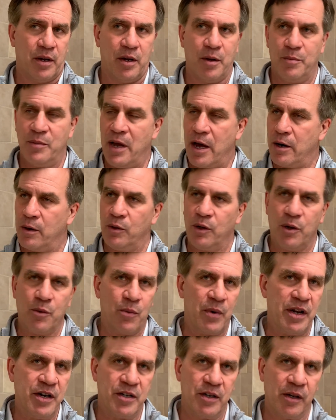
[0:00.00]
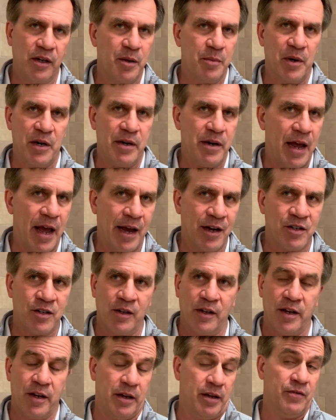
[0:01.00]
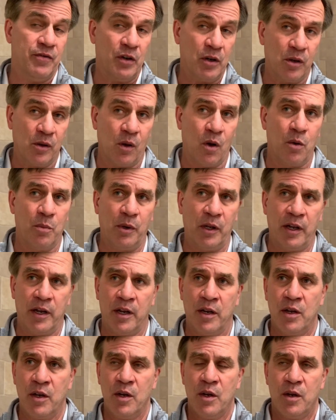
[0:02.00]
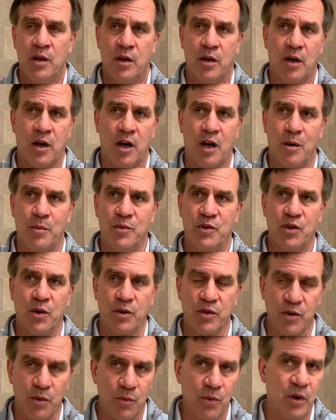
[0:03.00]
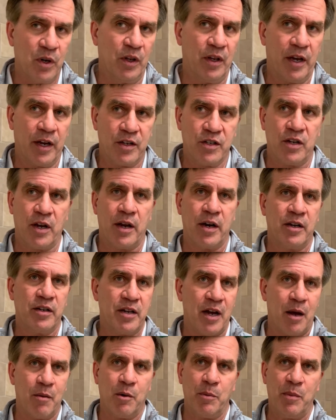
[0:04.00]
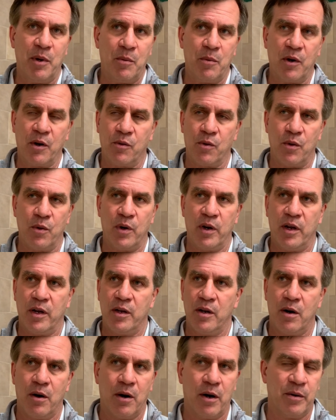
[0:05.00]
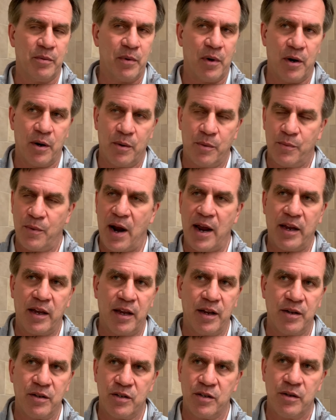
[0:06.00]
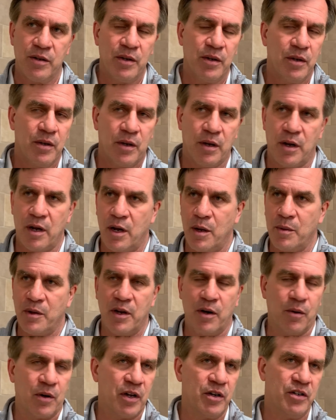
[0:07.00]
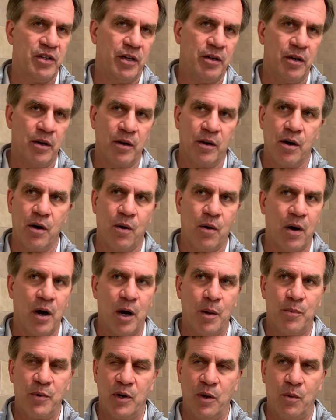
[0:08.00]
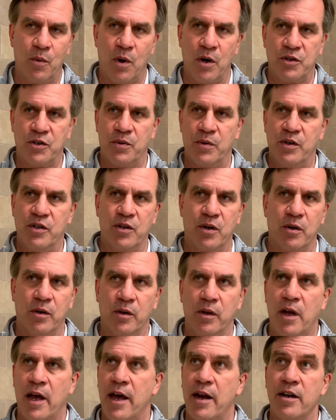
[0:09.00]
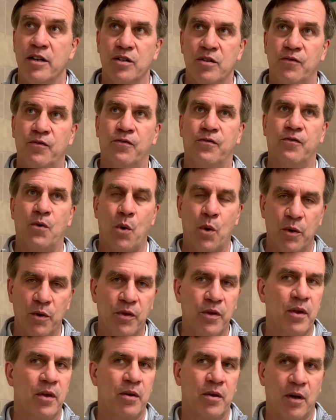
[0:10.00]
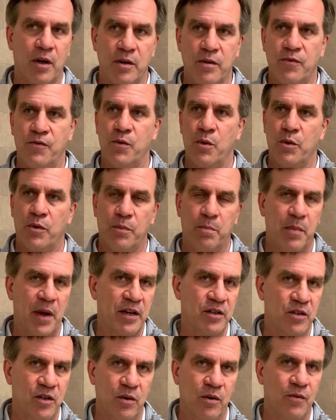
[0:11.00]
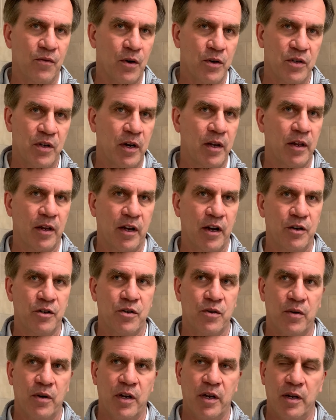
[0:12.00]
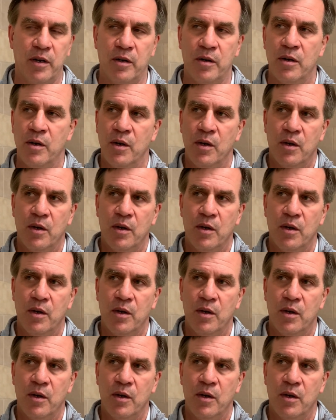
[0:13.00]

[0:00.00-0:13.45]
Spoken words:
not only regionally, but nationally, even globally. So it's a really exciting time to be recruiting. You know, our rankings, you know, continue to go up. You know, Wall Street Journal had us fourth best university in the country in